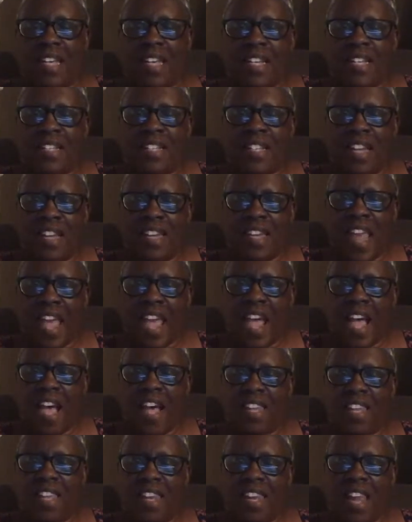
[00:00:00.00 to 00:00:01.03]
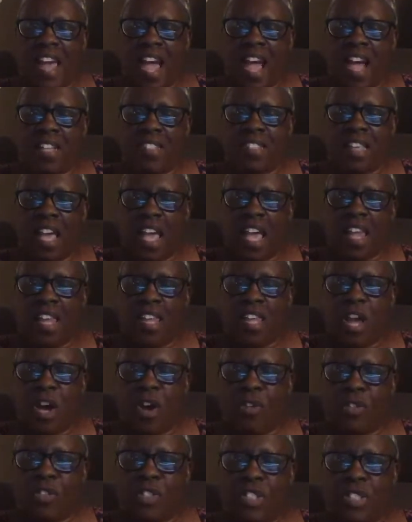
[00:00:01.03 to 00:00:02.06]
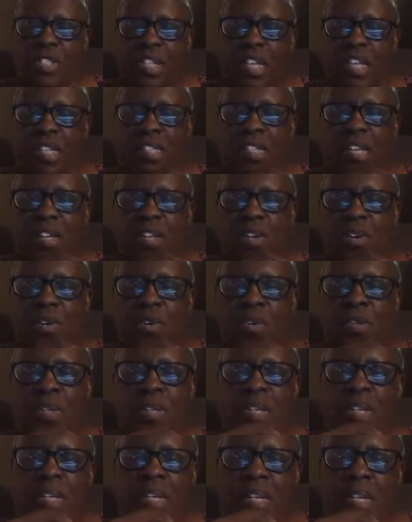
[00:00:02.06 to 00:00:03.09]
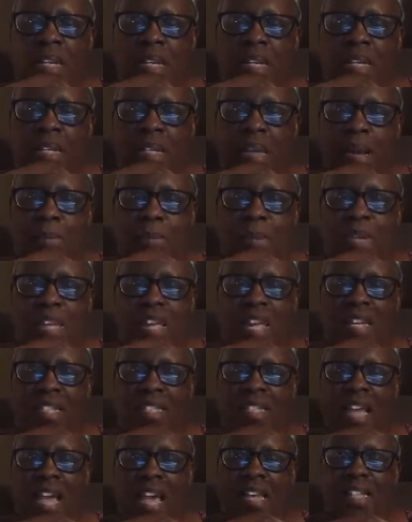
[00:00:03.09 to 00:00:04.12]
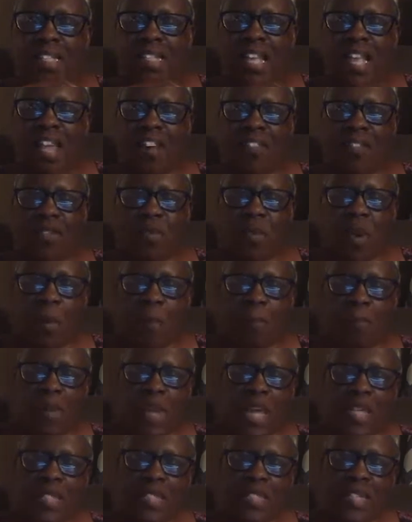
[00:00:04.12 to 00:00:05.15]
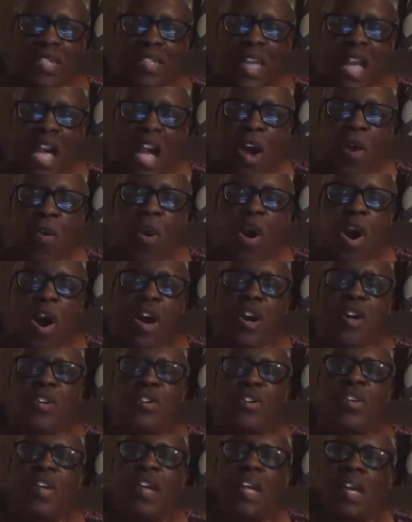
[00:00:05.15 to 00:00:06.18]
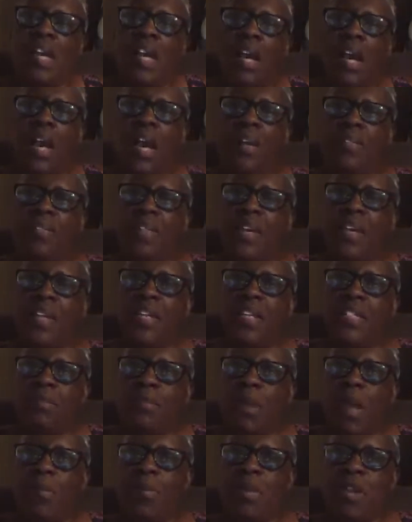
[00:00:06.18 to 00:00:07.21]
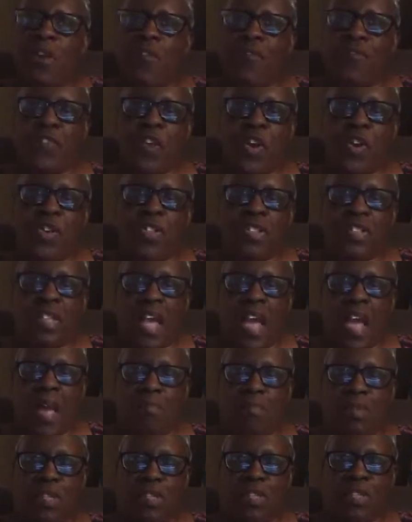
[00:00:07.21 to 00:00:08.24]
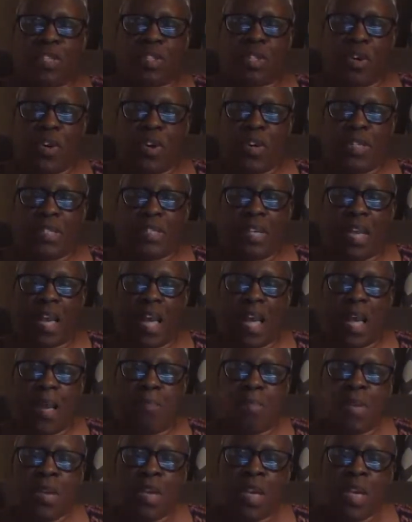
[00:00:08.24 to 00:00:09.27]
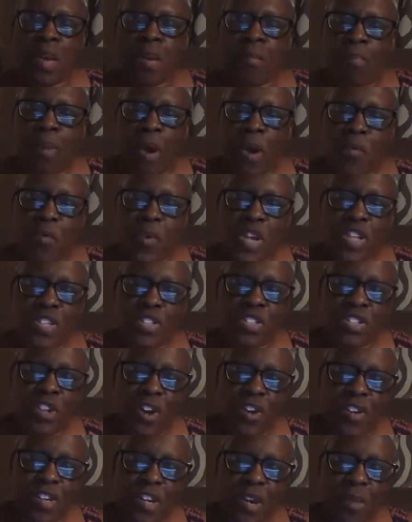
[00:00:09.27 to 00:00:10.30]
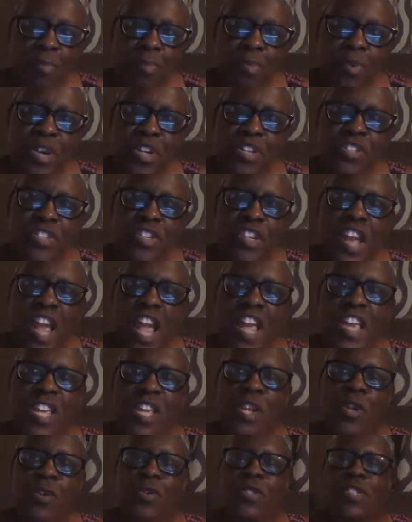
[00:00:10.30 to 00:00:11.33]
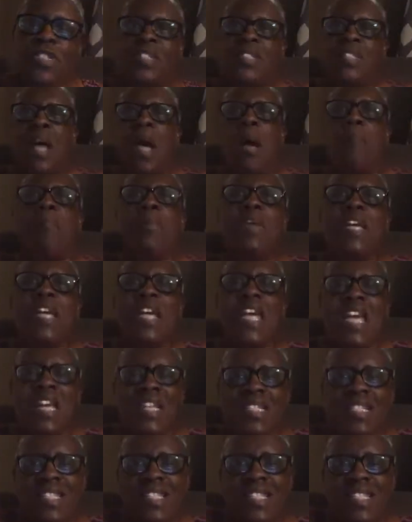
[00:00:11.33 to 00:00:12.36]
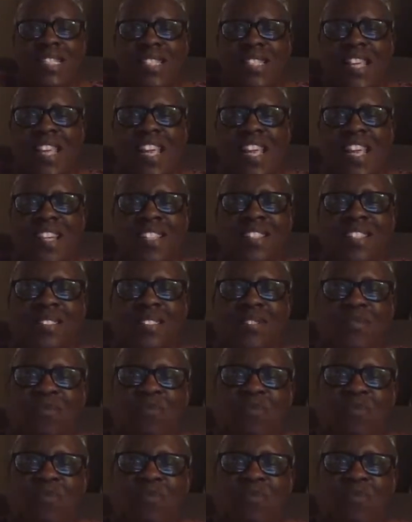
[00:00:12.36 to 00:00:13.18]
Chanel in the house. Hello. She says, hello, Deborah sGladTidings and everyone blessing. How are you? I think this might be your first time to story time, but we certainly appreciate you stopping in to see us.